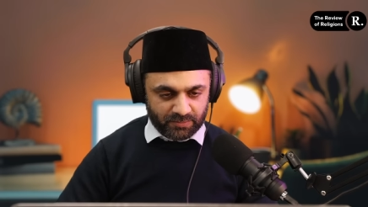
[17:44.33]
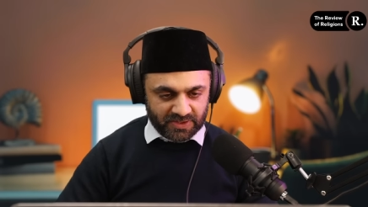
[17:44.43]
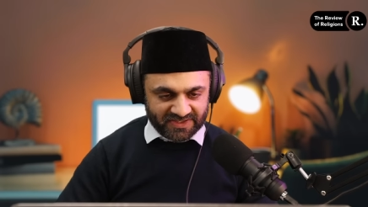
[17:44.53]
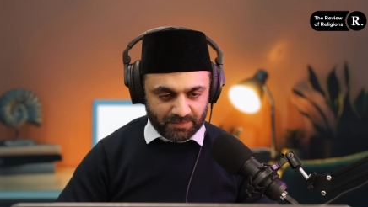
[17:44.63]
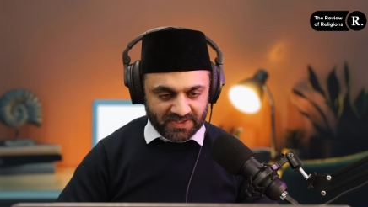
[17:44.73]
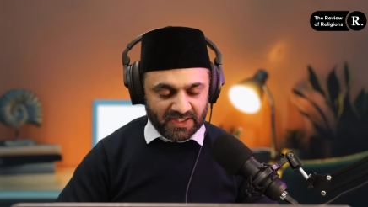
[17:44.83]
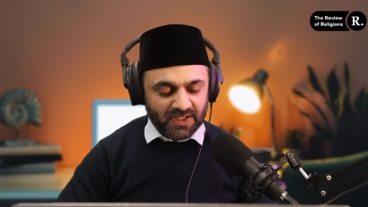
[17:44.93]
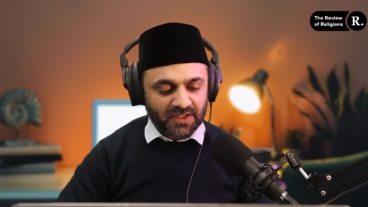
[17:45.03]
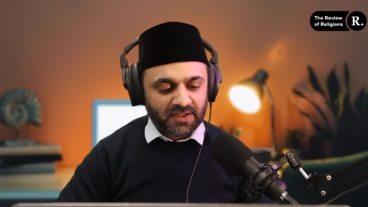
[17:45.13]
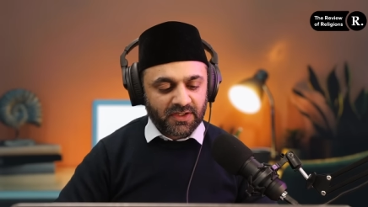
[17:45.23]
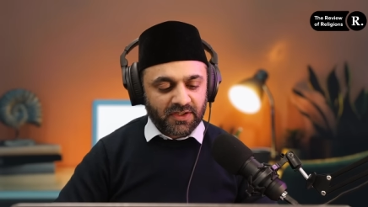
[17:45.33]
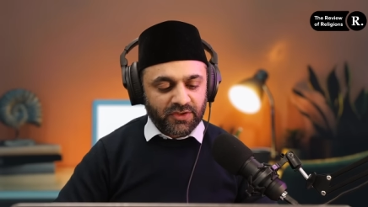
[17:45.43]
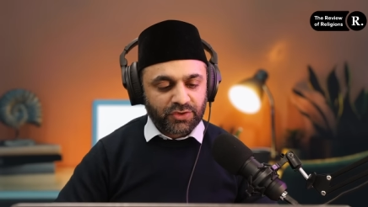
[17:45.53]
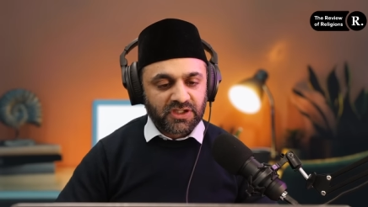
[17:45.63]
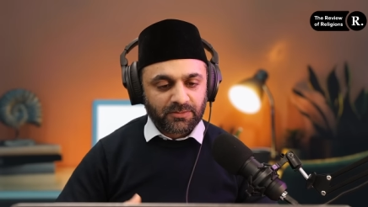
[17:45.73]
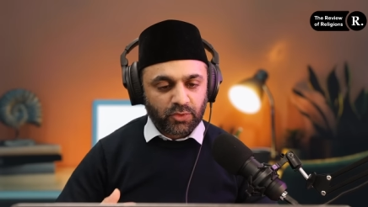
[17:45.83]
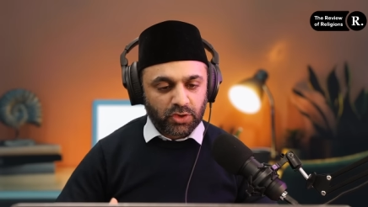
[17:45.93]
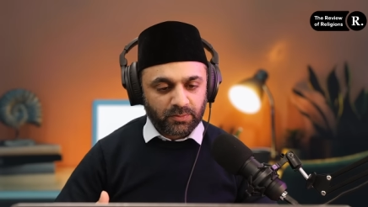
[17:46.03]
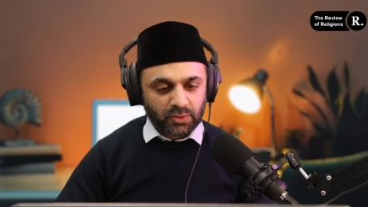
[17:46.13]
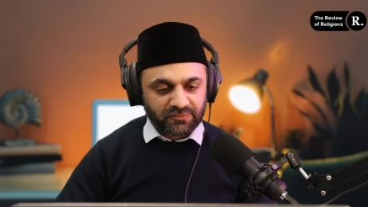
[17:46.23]
at the beginning, you're seeing more
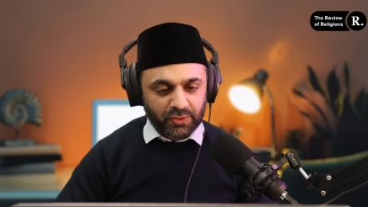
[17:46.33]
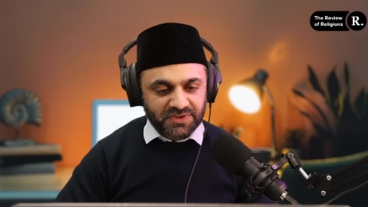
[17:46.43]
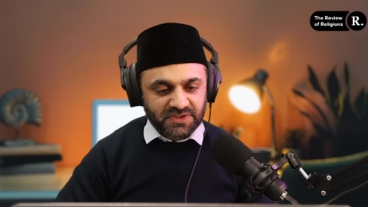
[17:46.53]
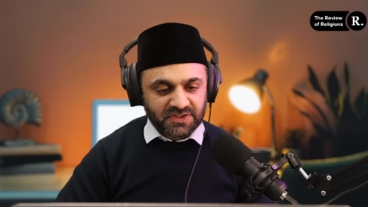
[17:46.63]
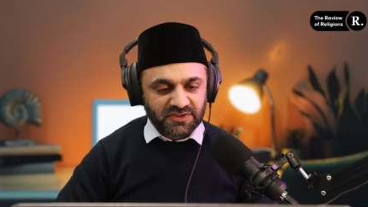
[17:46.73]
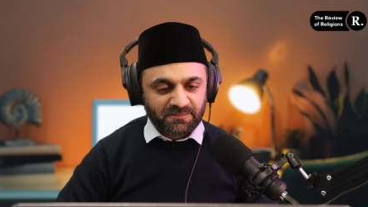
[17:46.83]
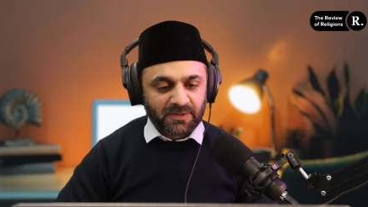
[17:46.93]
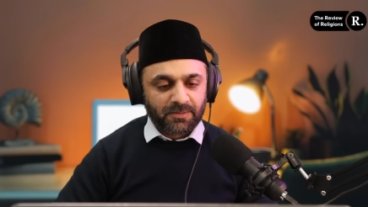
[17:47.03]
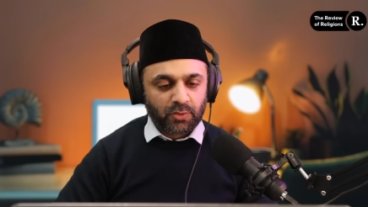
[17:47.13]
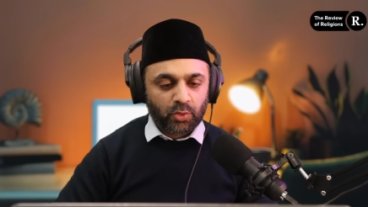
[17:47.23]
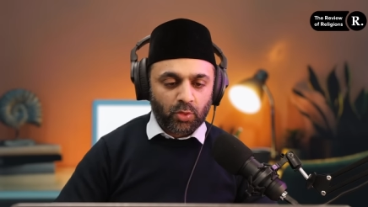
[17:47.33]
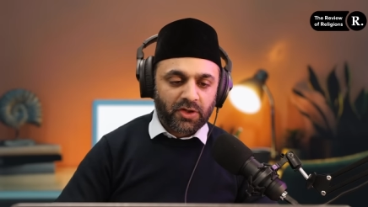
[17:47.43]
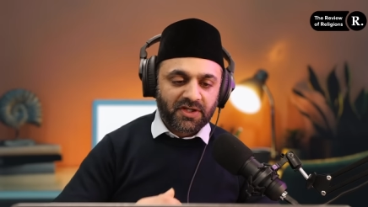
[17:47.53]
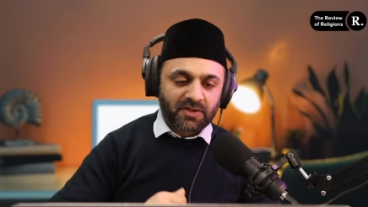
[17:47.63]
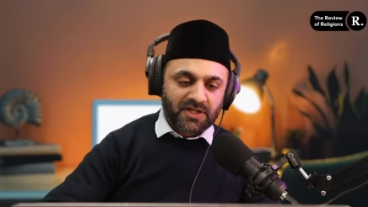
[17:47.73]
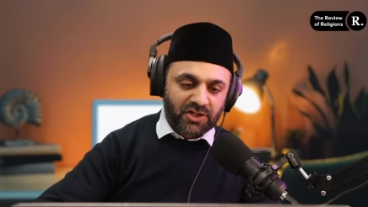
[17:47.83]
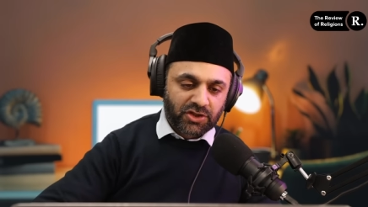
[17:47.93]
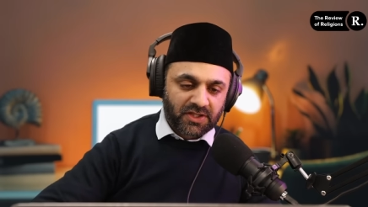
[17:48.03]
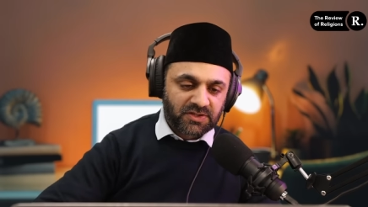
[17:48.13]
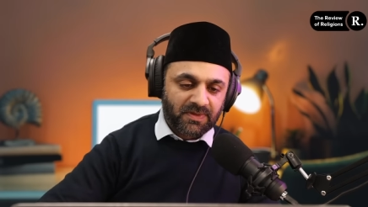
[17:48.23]
and more voices of people who weren't
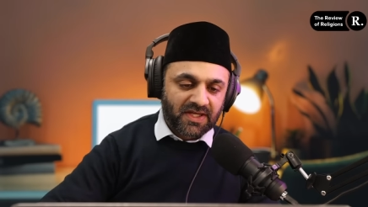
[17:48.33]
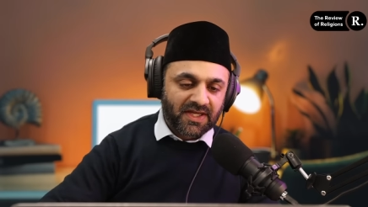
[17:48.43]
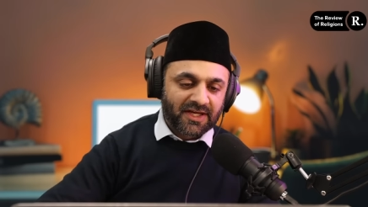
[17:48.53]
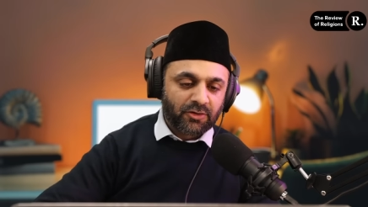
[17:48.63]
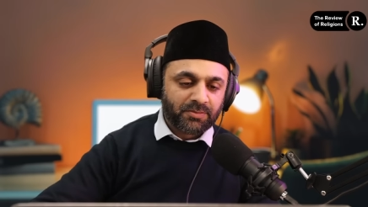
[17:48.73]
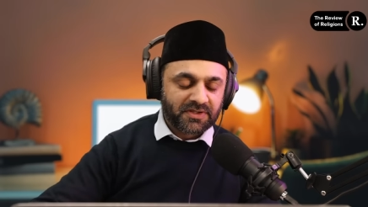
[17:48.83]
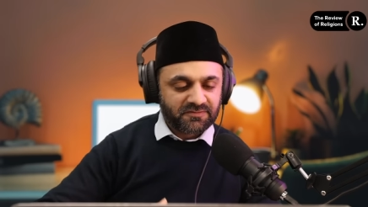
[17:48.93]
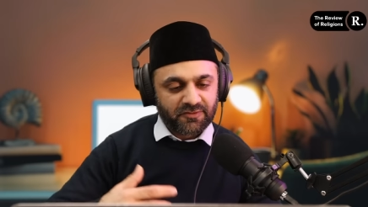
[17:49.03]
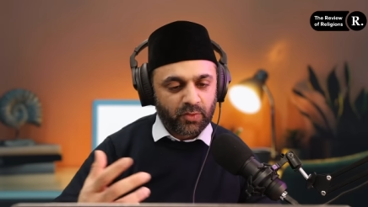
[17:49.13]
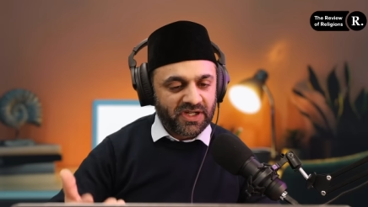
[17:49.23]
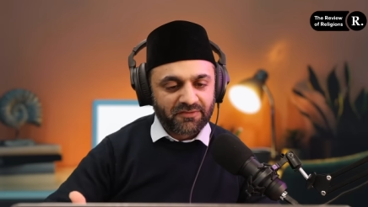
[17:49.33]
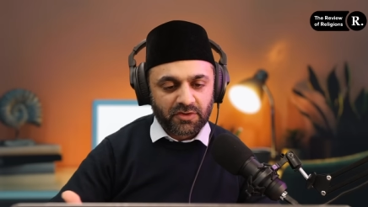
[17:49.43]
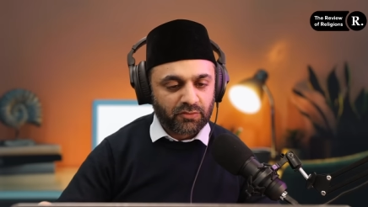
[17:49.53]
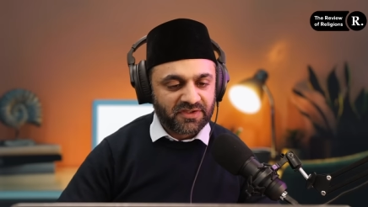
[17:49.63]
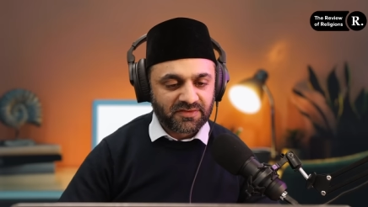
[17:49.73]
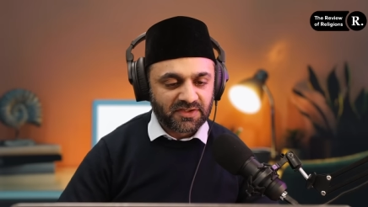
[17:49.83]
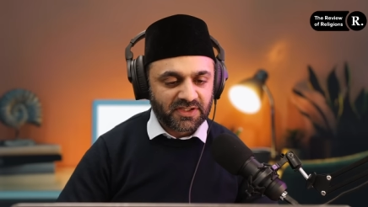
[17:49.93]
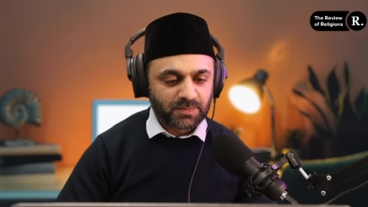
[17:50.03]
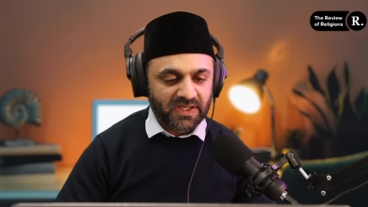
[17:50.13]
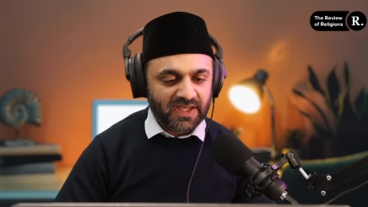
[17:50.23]
initially speaking out, but for whatever reason,
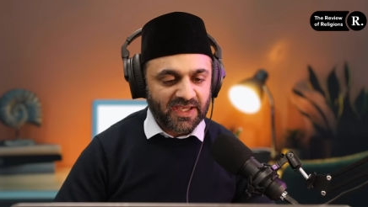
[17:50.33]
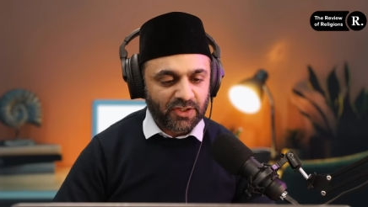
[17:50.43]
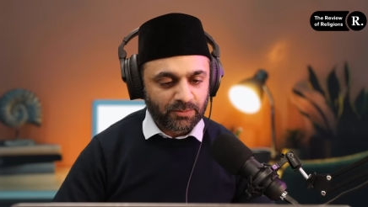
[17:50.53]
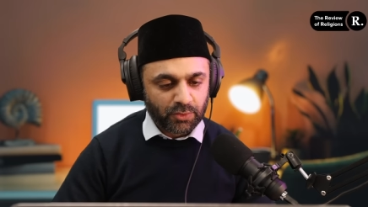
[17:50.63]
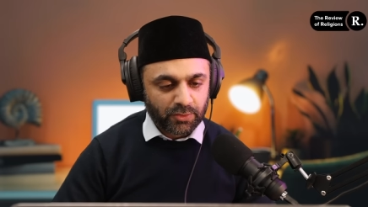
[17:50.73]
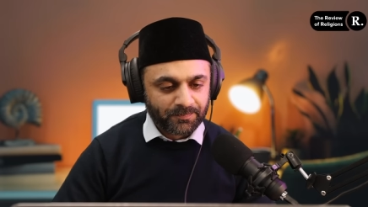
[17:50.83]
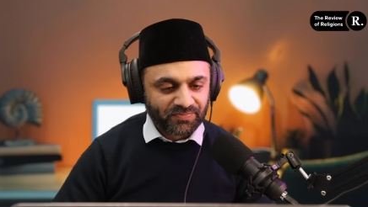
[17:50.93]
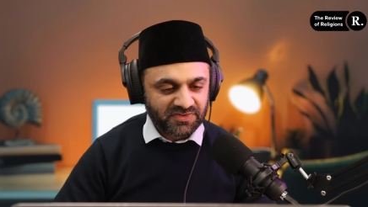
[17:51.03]
they're speaking out more.